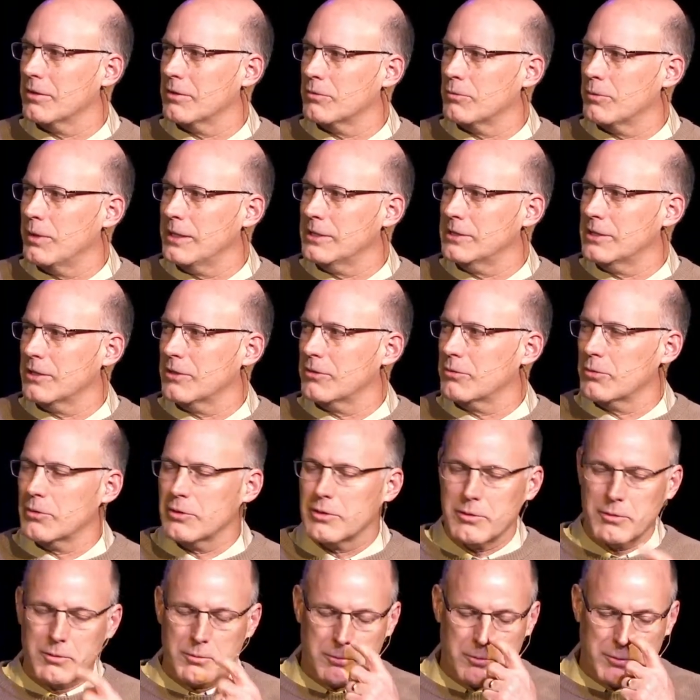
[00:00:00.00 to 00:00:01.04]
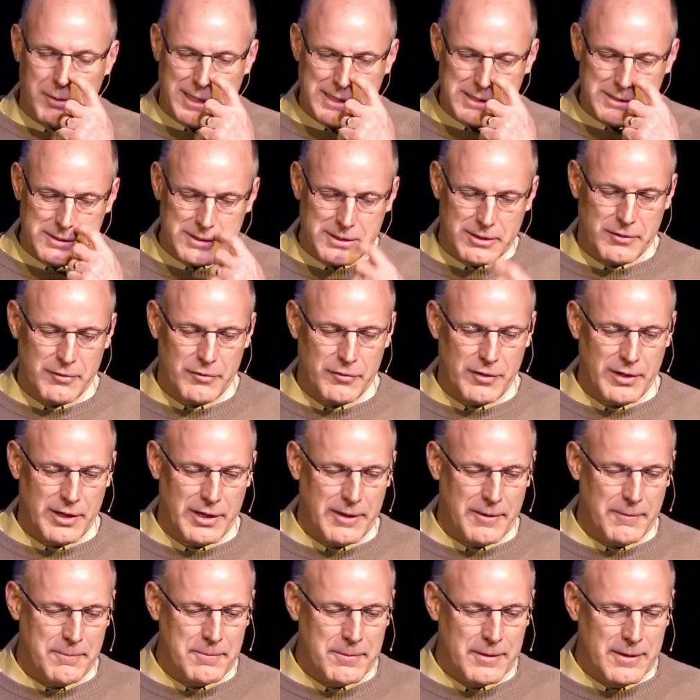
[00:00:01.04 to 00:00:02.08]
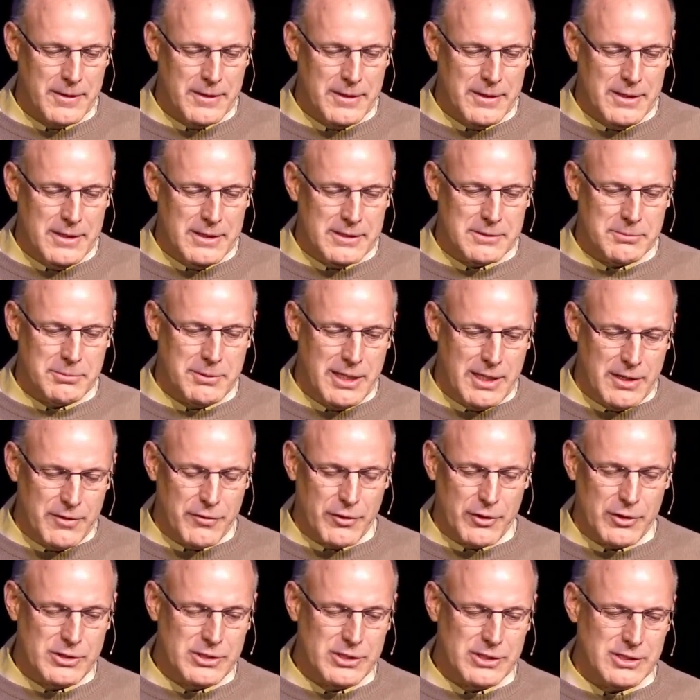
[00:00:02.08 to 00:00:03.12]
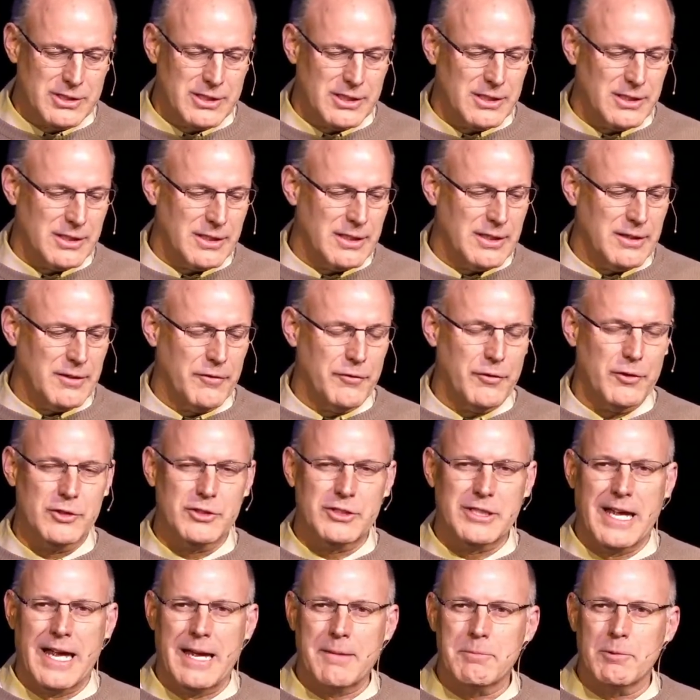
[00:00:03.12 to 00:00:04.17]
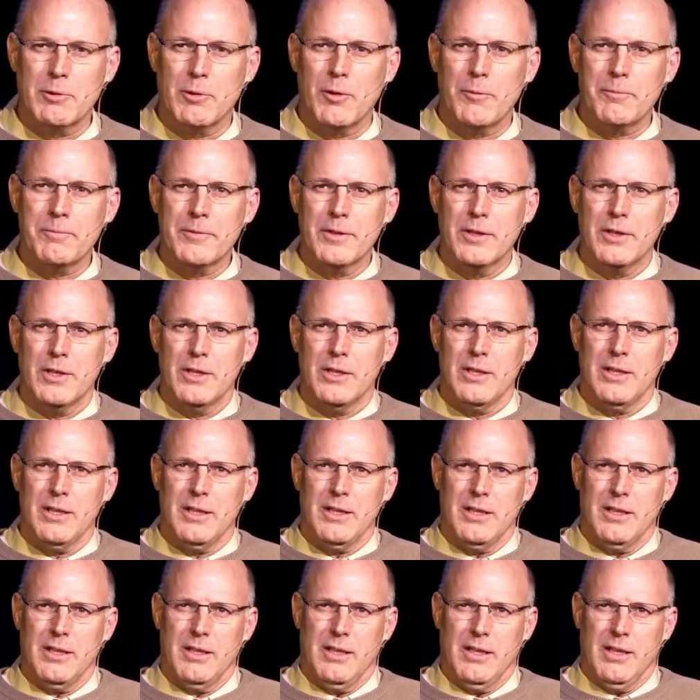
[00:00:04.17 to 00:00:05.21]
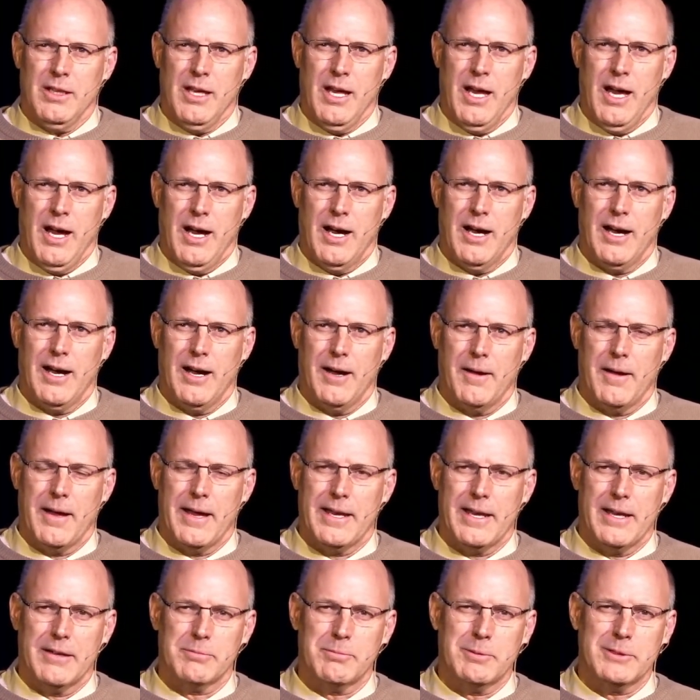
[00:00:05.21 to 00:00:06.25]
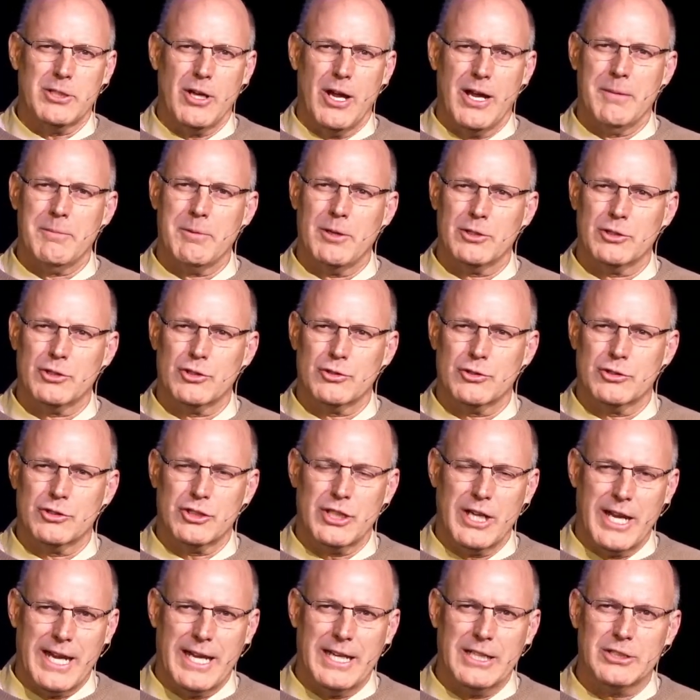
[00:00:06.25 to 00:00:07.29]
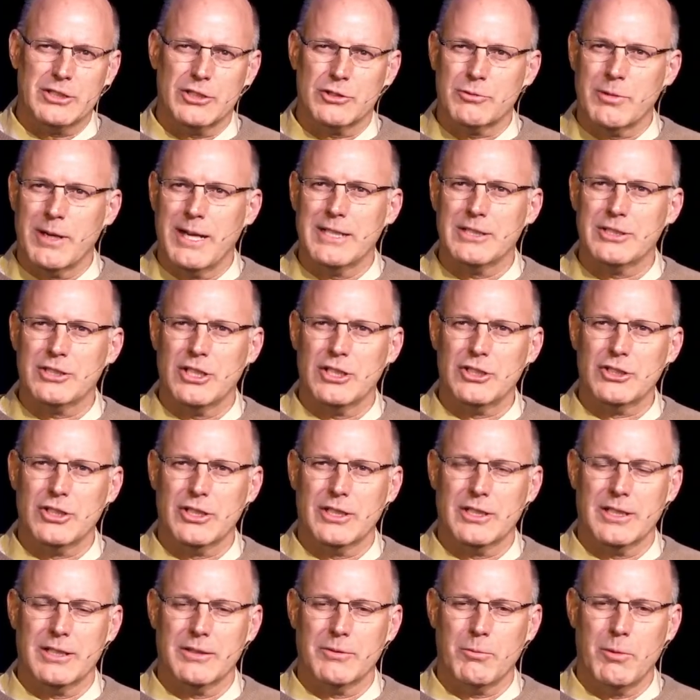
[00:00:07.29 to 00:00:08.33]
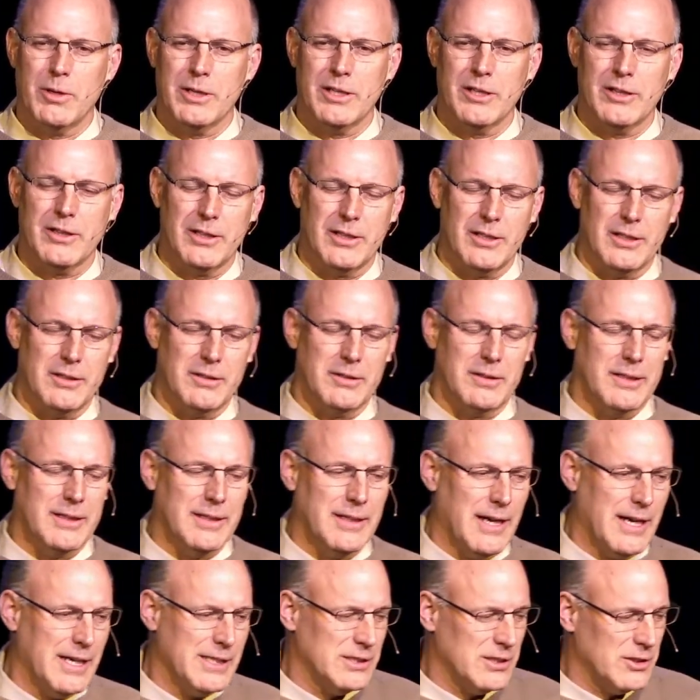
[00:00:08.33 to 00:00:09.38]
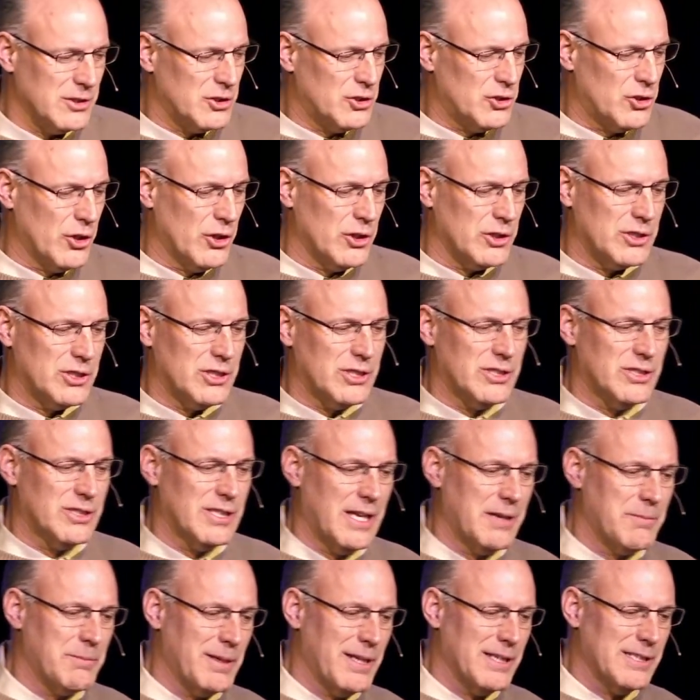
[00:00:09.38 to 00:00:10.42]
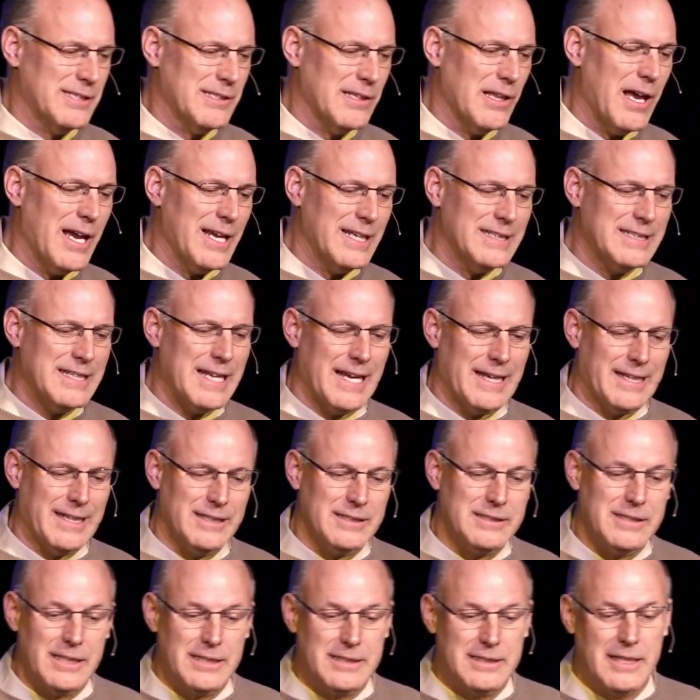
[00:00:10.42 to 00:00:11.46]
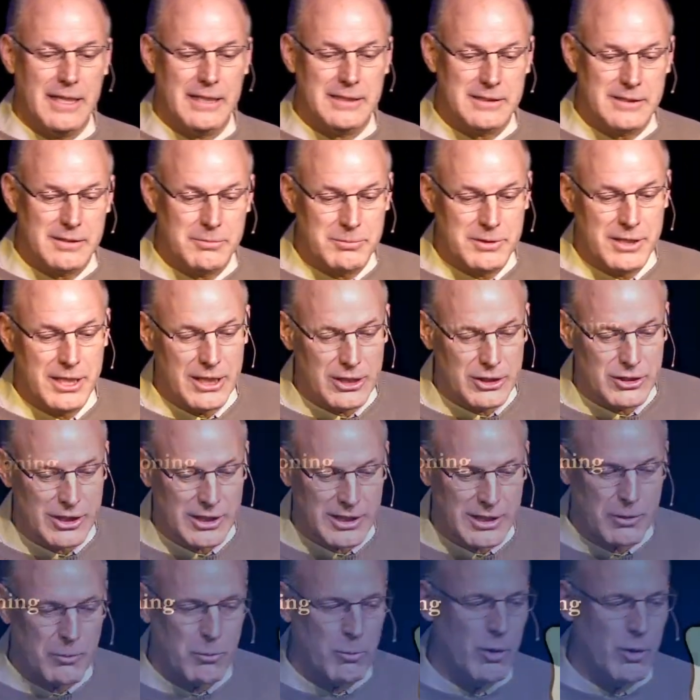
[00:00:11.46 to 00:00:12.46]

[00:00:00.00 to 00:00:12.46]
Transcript: racing through the rest of some key verses in 1 Samuel. And I've been talking about change and transition, and one of the guys in the church sent me a slide deck because he had done some teaching at